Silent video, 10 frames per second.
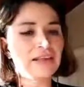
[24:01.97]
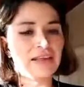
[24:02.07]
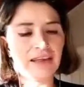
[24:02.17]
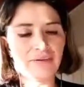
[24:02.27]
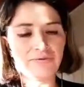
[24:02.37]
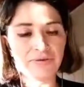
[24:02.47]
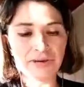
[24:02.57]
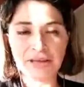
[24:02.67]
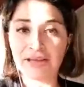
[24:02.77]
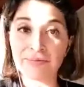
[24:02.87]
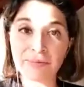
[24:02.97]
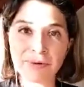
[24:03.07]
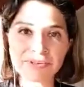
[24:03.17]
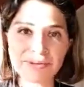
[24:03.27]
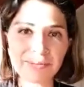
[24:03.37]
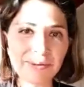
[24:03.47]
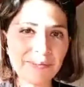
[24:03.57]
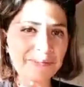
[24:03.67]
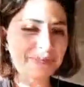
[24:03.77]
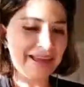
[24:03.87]
if possible.
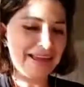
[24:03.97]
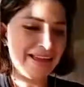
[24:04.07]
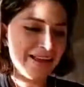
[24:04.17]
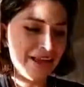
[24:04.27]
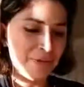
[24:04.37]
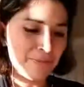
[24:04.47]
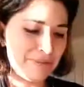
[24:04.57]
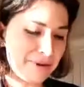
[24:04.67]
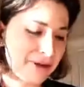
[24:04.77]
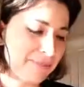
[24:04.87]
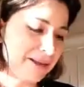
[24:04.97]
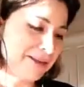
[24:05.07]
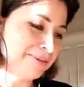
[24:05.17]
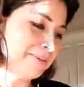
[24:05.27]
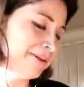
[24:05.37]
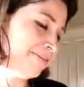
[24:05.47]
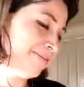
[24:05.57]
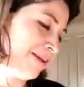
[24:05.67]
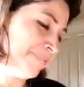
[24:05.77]
We become a little bit of